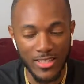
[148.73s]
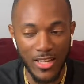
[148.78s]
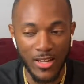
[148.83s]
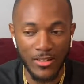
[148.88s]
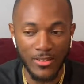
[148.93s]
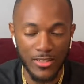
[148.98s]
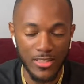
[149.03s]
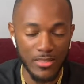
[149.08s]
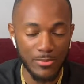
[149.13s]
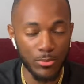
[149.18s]
Now
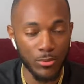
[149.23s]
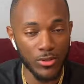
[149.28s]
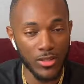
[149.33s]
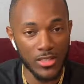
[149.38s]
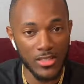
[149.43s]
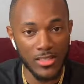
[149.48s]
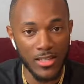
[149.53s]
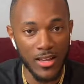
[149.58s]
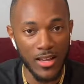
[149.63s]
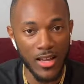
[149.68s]
at this point
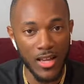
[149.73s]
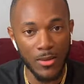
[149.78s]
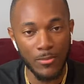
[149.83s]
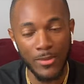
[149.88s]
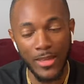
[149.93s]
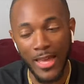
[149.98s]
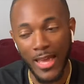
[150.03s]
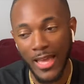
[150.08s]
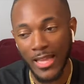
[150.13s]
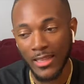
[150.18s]
in time,
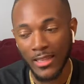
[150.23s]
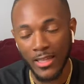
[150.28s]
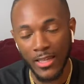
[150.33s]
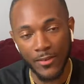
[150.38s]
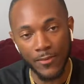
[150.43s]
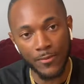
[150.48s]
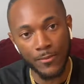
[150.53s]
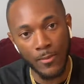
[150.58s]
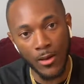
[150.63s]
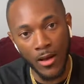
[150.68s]
they had
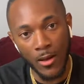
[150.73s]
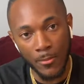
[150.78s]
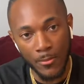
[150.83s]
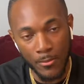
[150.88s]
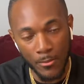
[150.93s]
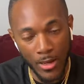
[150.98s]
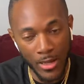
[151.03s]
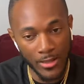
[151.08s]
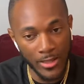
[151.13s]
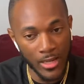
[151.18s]
left
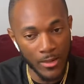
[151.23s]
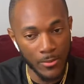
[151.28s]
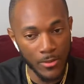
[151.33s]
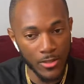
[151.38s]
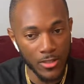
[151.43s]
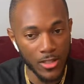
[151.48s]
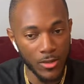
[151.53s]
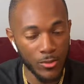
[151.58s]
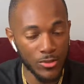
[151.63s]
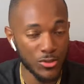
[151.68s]
my
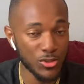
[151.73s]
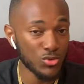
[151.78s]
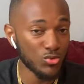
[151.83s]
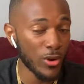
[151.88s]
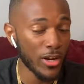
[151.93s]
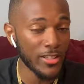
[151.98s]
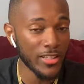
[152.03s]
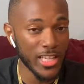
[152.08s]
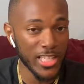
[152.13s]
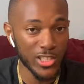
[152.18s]
neighborhood, which was
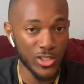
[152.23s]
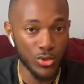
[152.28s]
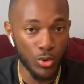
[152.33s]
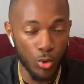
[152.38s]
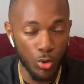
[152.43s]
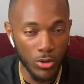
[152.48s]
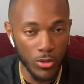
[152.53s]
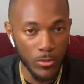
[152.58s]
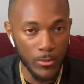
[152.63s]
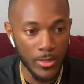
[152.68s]
right next
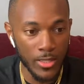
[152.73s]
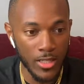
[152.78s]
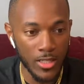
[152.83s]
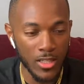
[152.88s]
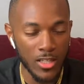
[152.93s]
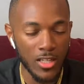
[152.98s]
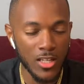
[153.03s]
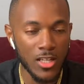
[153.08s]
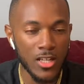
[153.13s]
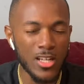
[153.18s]
door to
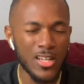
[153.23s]
me.